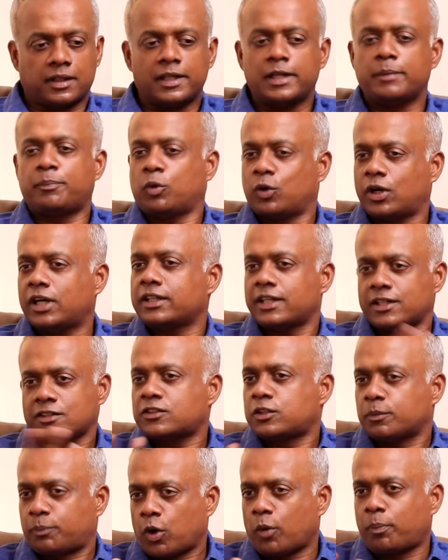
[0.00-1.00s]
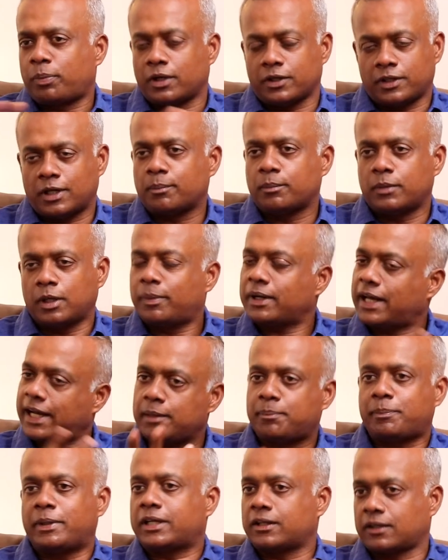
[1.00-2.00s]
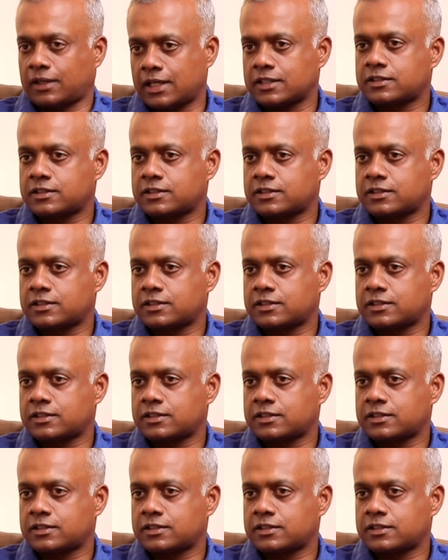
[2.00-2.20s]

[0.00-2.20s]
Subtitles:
Thalli Pogad is the popular number, but I'll pick